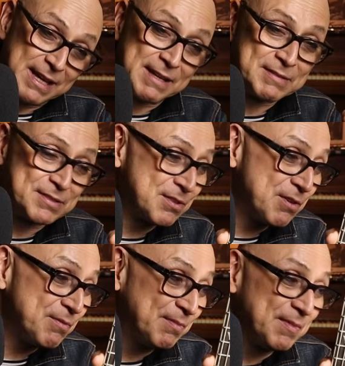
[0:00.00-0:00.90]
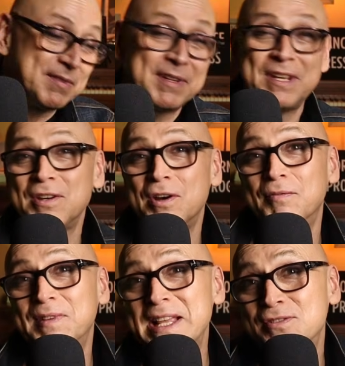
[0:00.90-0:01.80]
And so there you
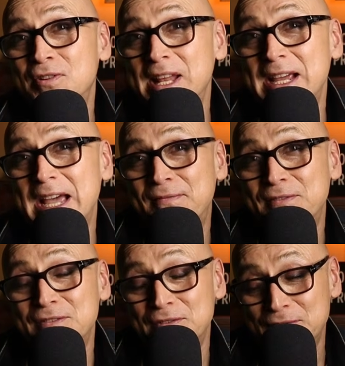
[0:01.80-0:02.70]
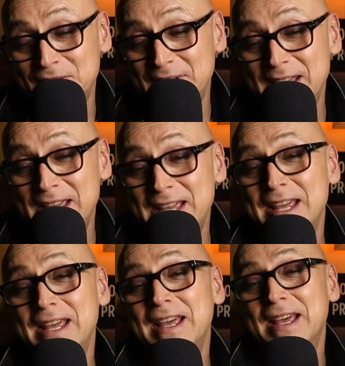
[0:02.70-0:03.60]
go. That's all I got for you today.
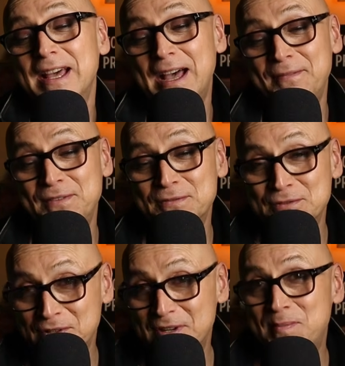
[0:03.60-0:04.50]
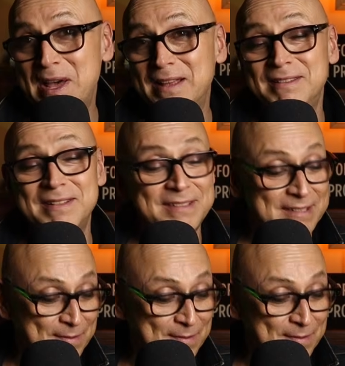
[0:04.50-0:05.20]
I feel good about this.